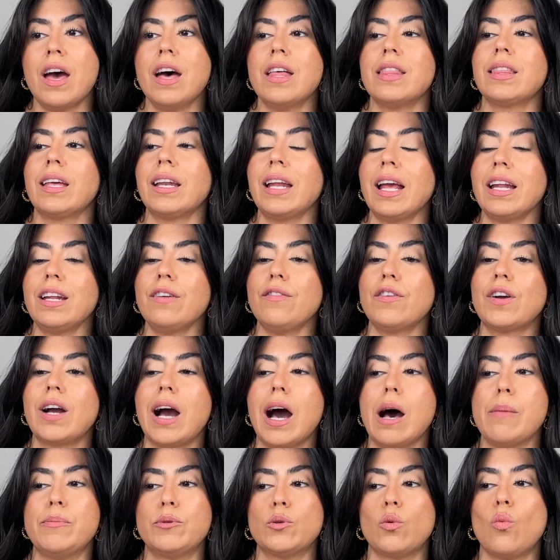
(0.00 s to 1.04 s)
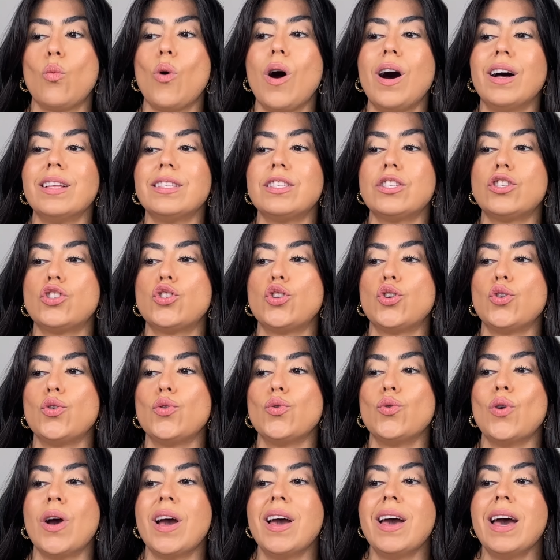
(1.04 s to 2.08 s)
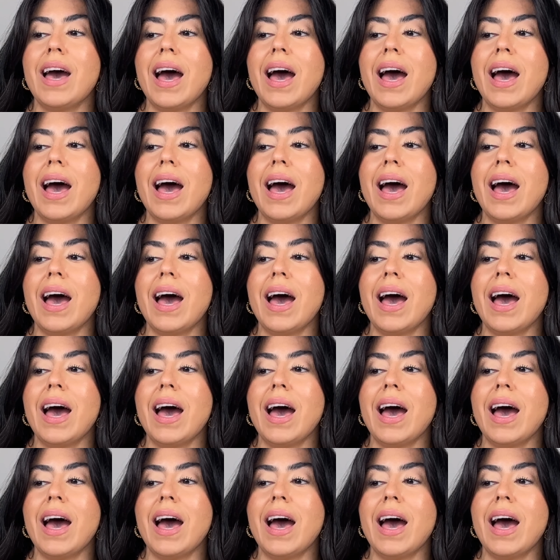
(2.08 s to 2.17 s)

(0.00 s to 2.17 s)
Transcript: The Knight of Cups wants to,